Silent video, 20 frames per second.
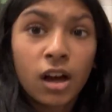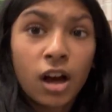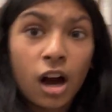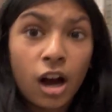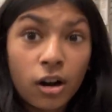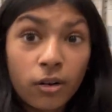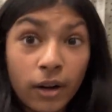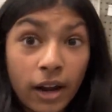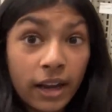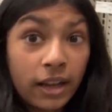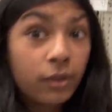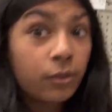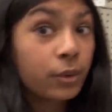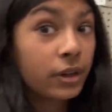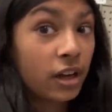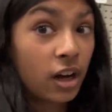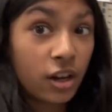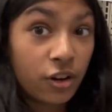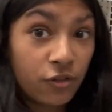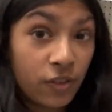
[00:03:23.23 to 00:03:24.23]
Alright,
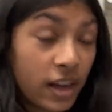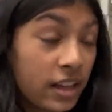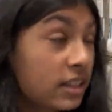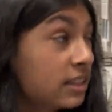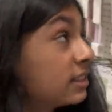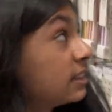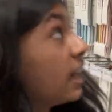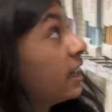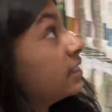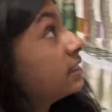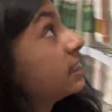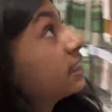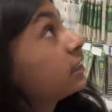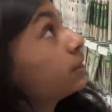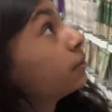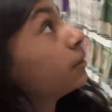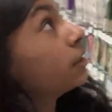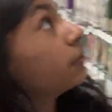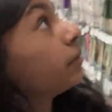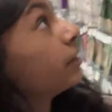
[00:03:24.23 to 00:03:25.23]
we gotta find a size
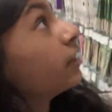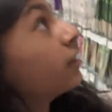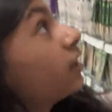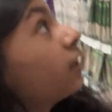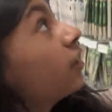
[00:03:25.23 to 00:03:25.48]
6mm